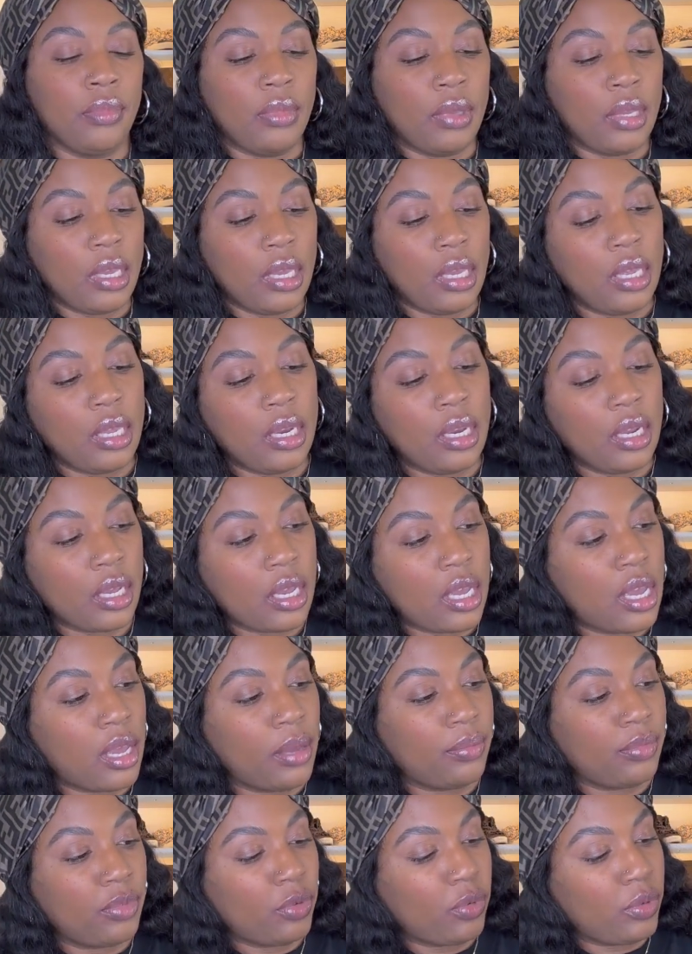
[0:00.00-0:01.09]
And it
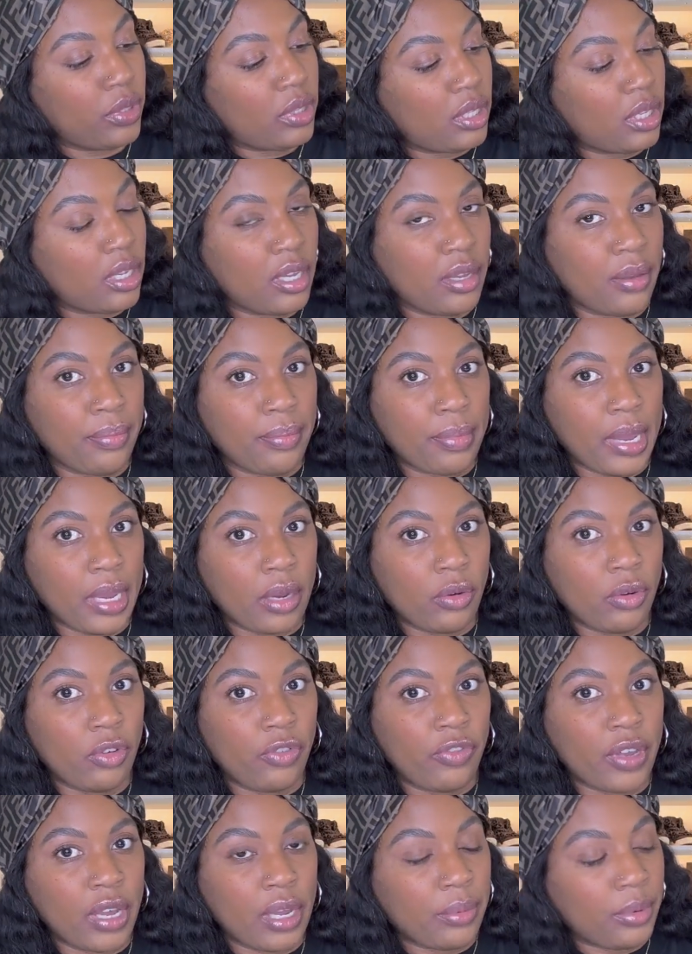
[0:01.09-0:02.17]
comes with the
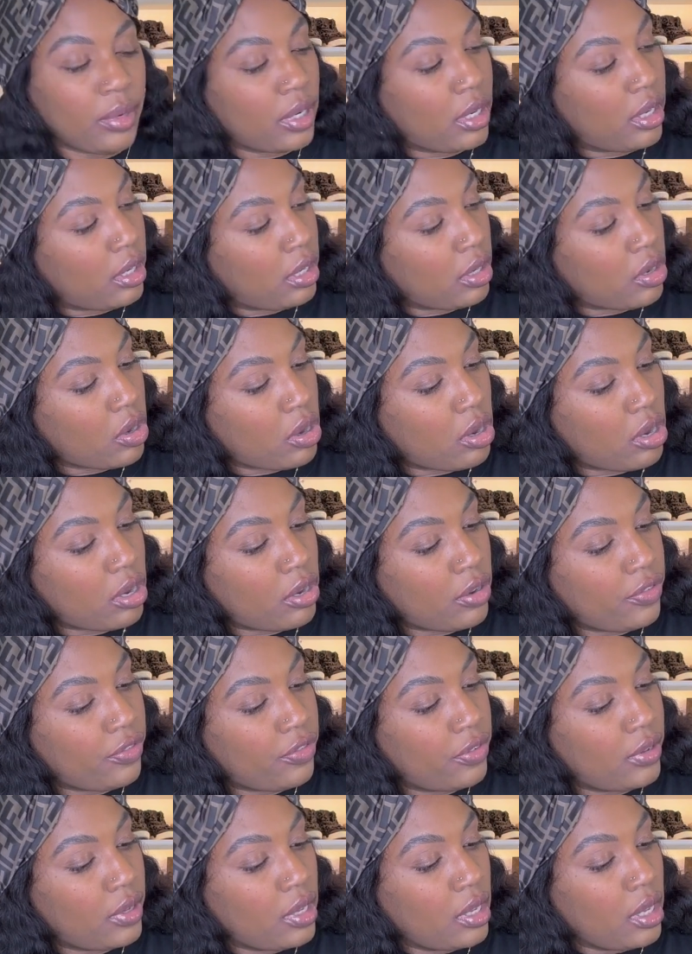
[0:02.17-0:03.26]
microfiber cloth,